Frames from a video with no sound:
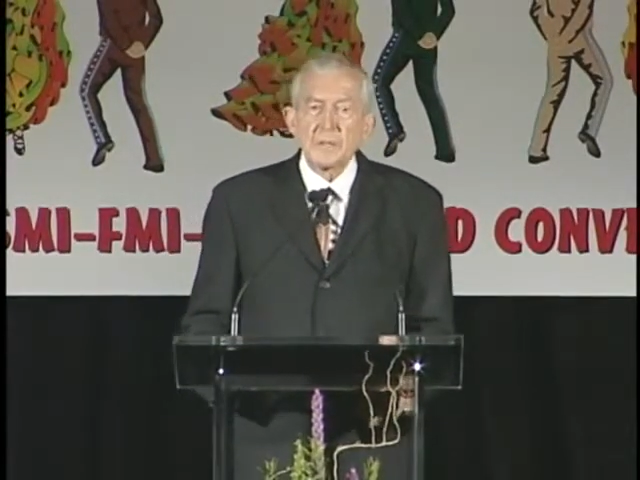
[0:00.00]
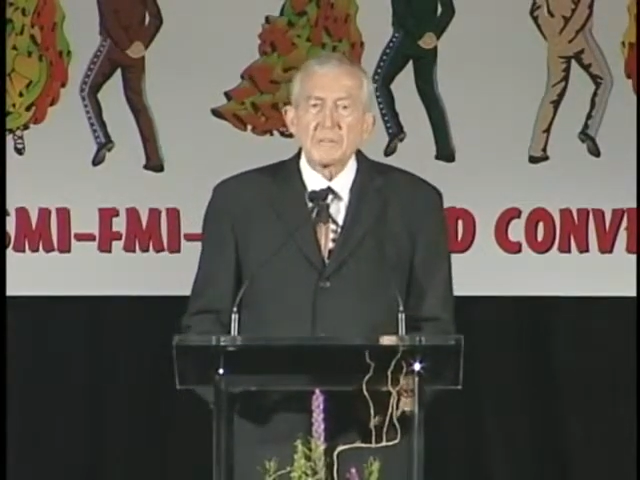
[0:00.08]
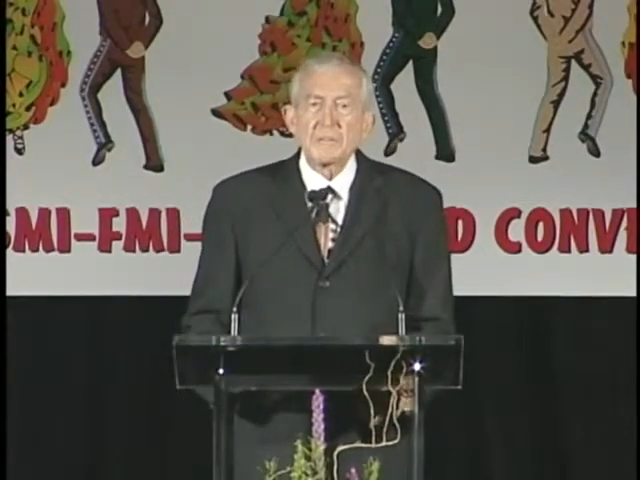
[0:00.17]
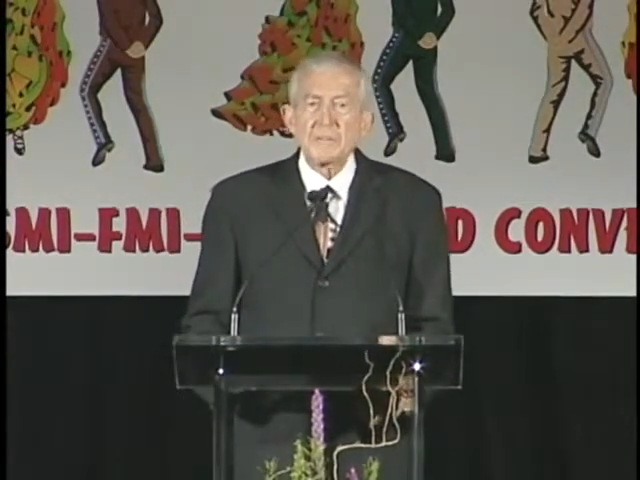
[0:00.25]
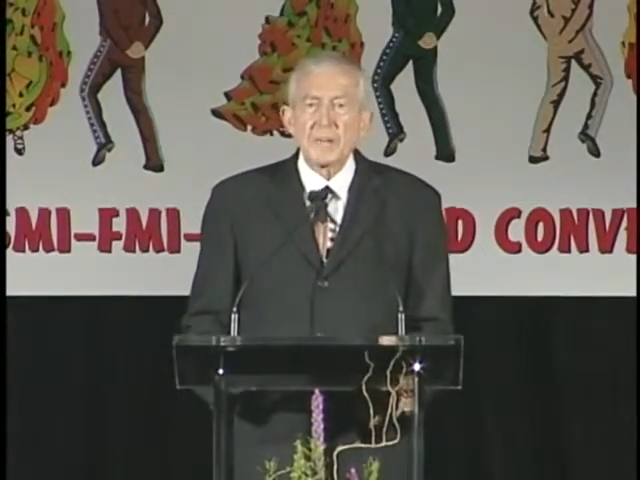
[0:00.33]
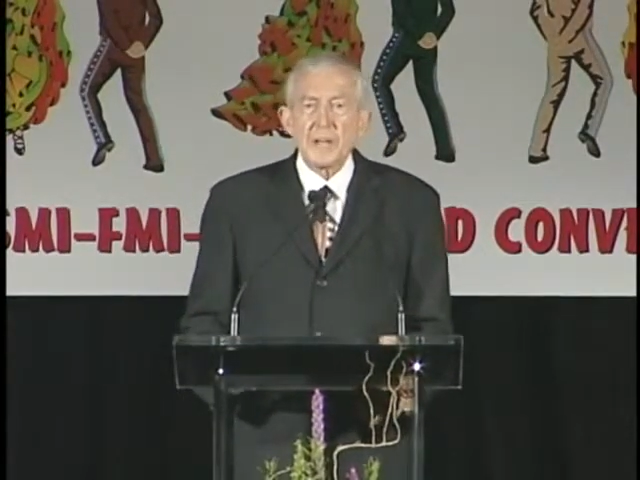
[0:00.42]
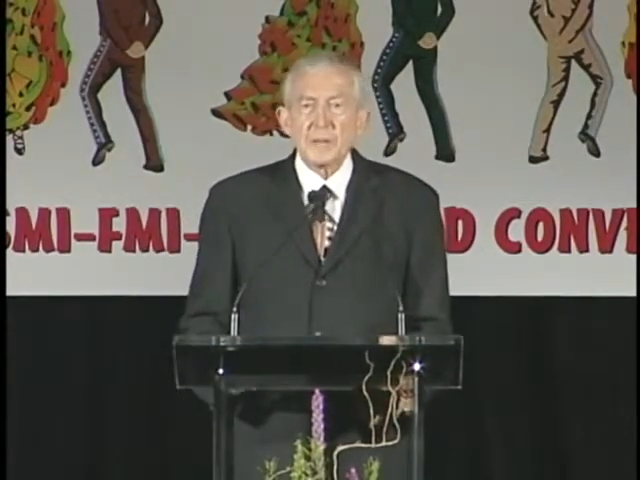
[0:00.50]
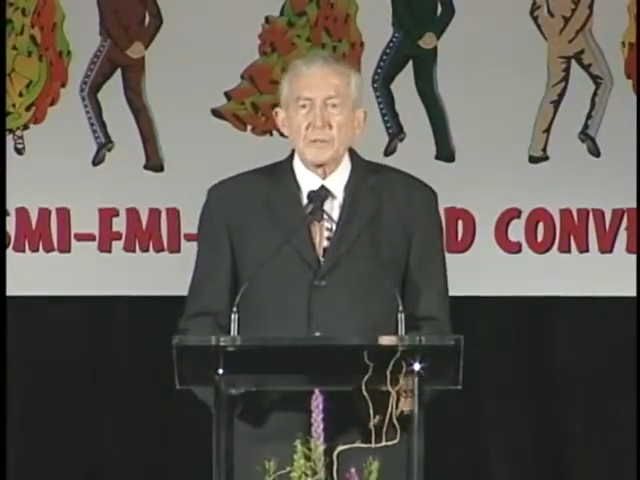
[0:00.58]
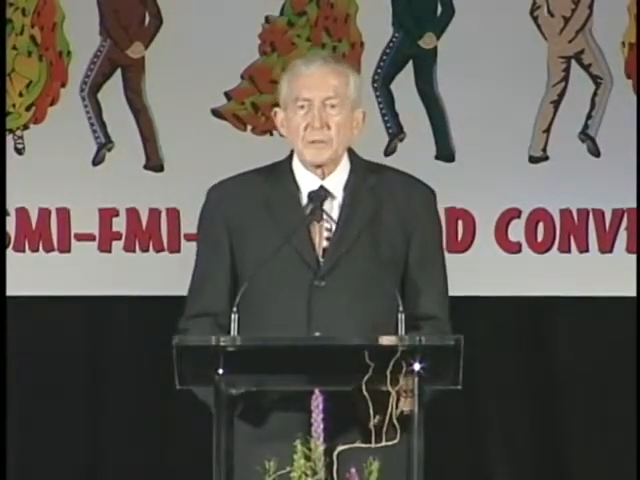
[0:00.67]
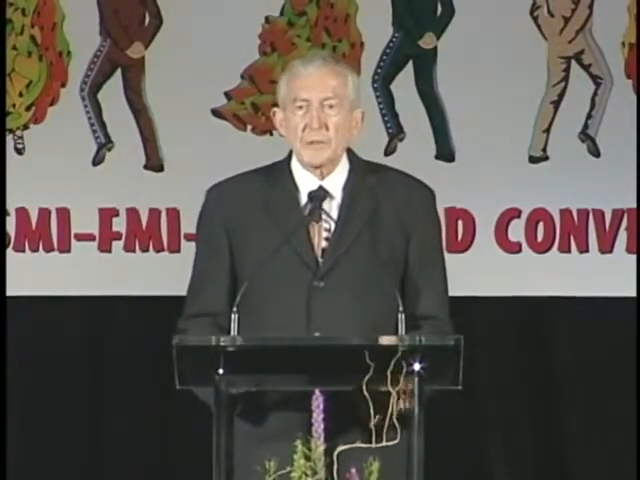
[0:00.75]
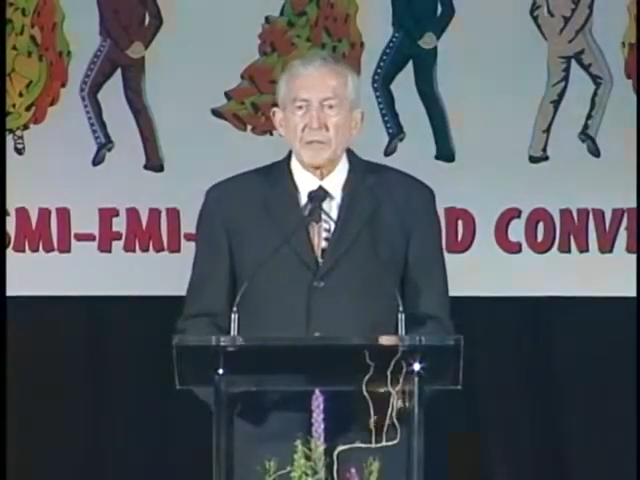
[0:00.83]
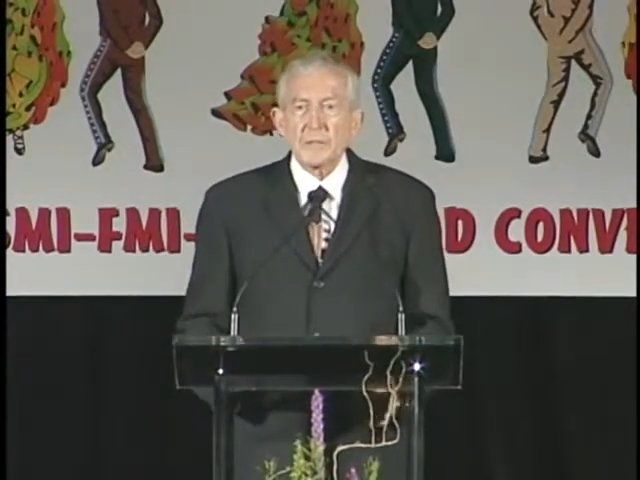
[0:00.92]

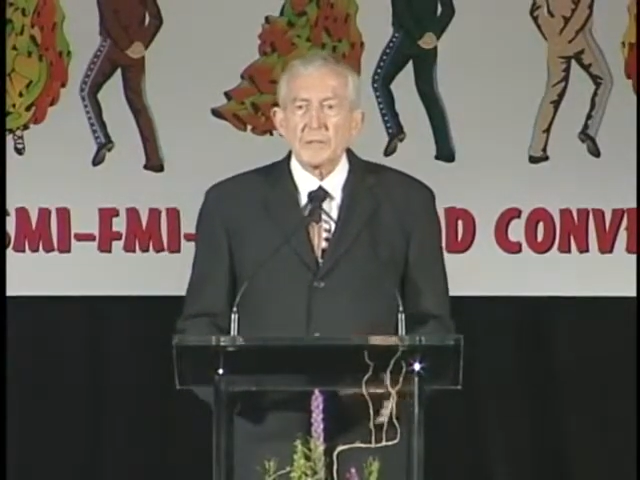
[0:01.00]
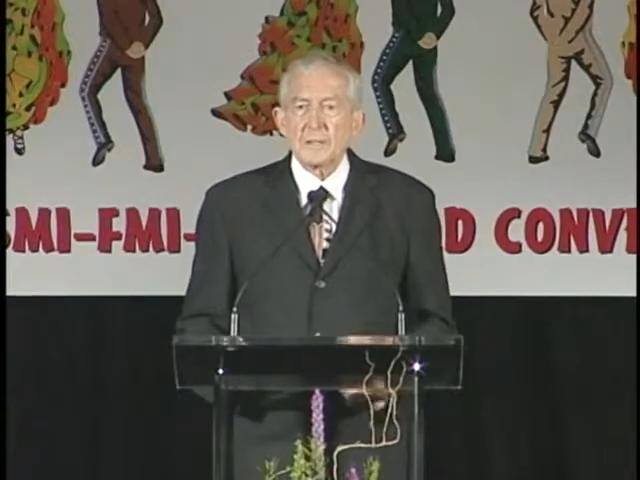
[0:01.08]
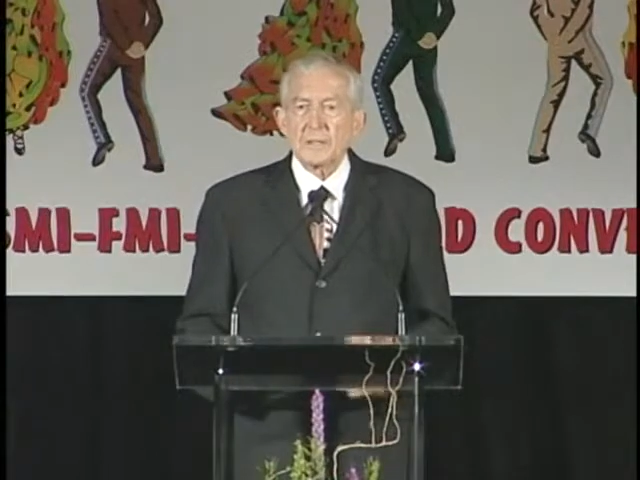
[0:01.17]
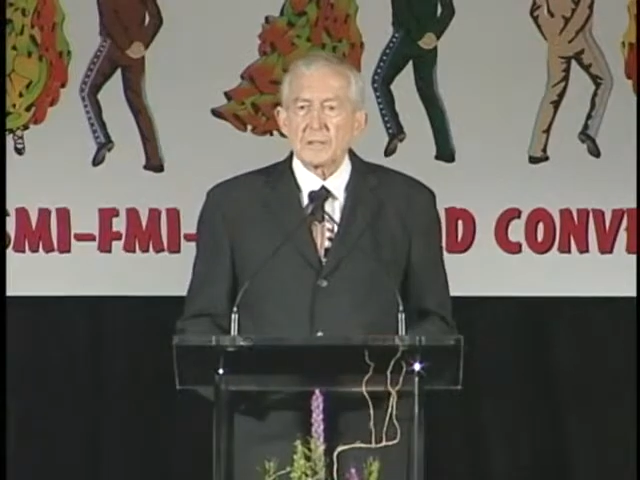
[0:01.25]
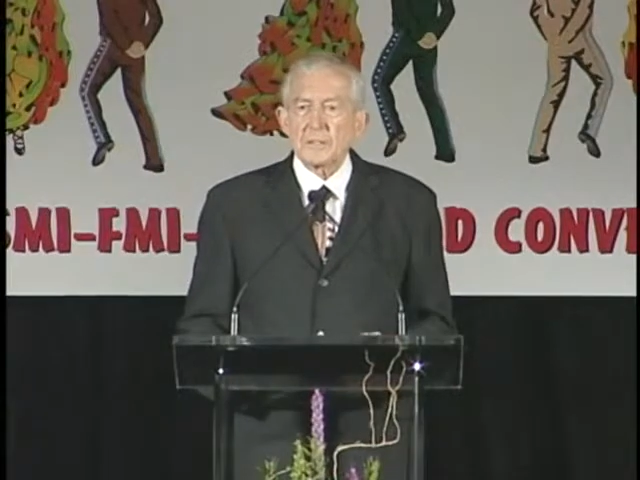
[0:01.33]
floundering in a